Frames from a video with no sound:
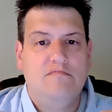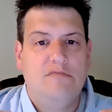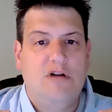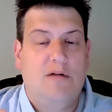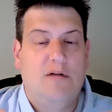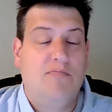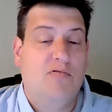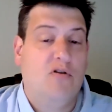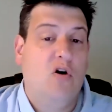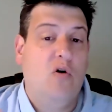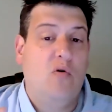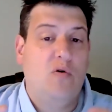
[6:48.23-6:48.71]

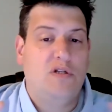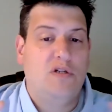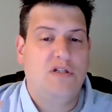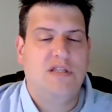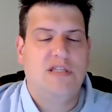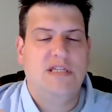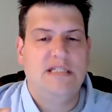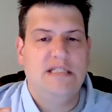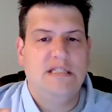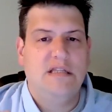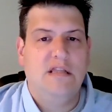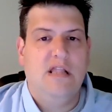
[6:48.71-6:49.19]
approach,
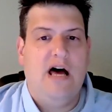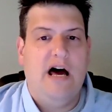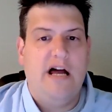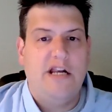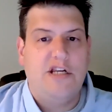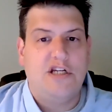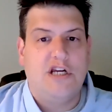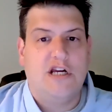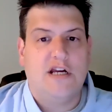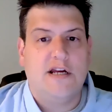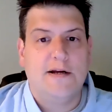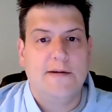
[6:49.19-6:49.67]
this
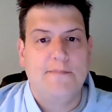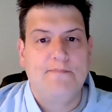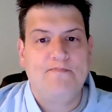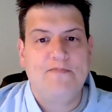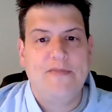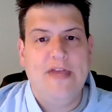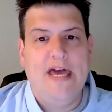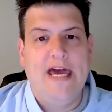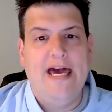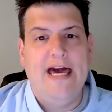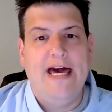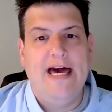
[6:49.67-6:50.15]
logic.
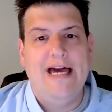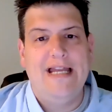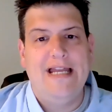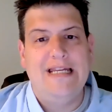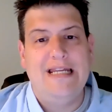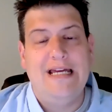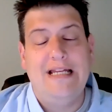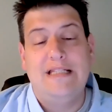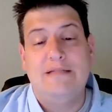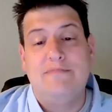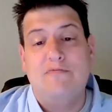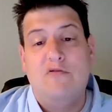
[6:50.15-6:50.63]
And
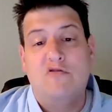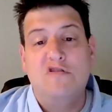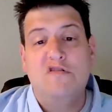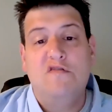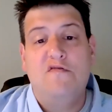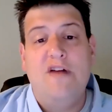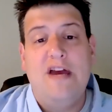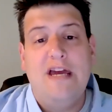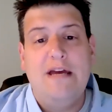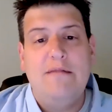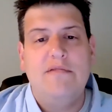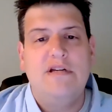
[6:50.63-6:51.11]
its most
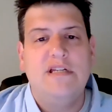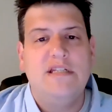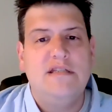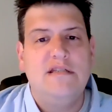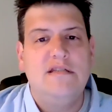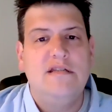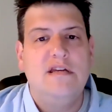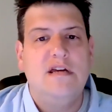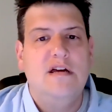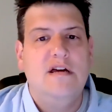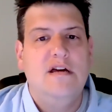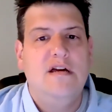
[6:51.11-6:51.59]

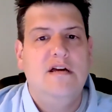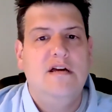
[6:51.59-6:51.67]
famous